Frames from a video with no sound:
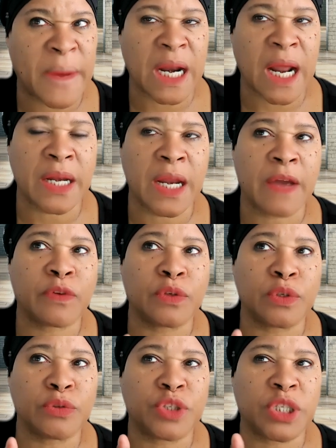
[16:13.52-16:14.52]
but I never
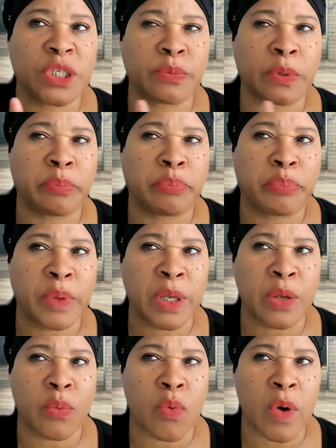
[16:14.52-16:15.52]
knew she would
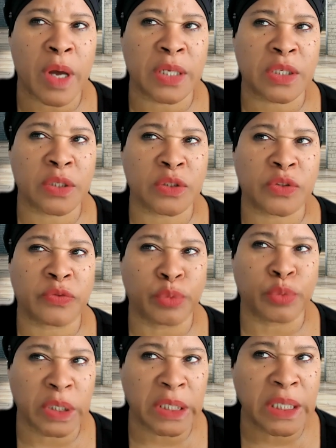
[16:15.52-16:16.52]
be one to
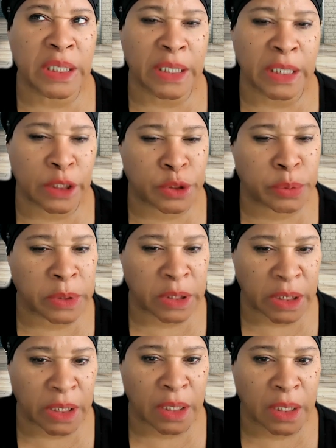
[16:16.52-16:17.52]
really
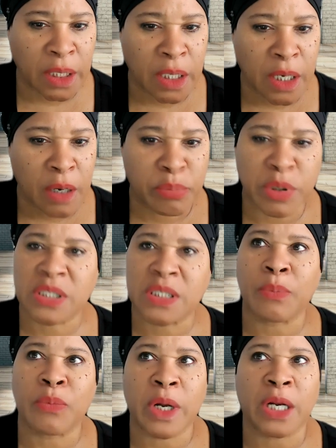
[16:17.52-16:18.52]
literally put
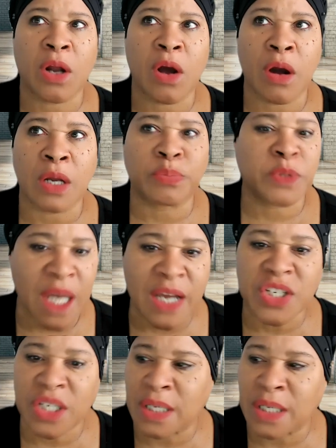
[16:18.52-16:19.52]
someone in harm.
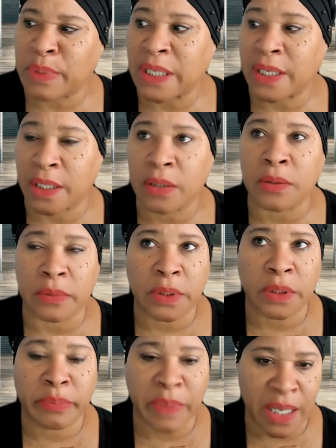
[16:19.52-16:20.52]
Sasha could be
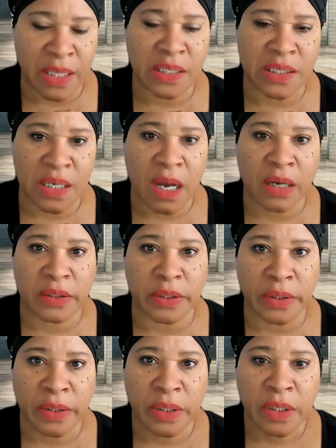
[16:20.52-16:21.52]
killed by this
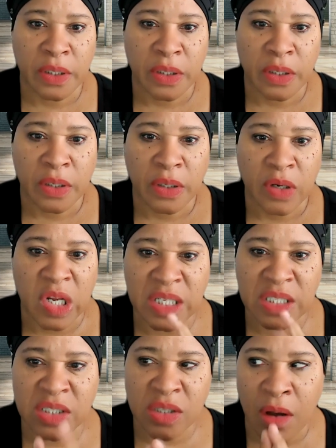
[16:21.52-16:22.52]
doctor, and
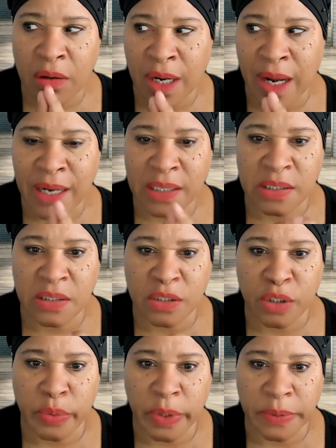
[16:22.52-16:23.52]
this is all Gladys is
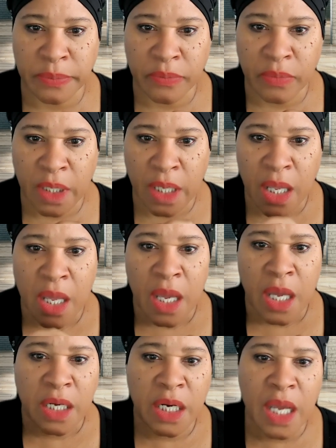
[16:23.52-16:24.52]
doing.
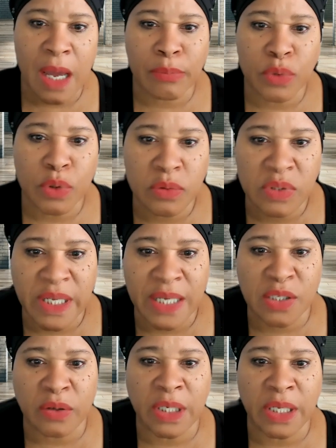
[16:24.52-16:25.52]
Neon Moon
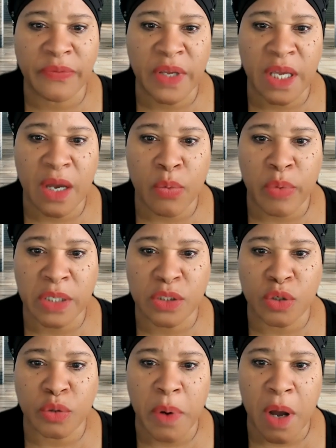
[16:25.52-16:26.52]
says, Olivia
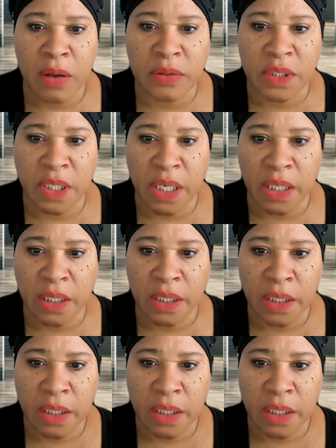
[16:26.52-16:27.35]
went to Paul Tuck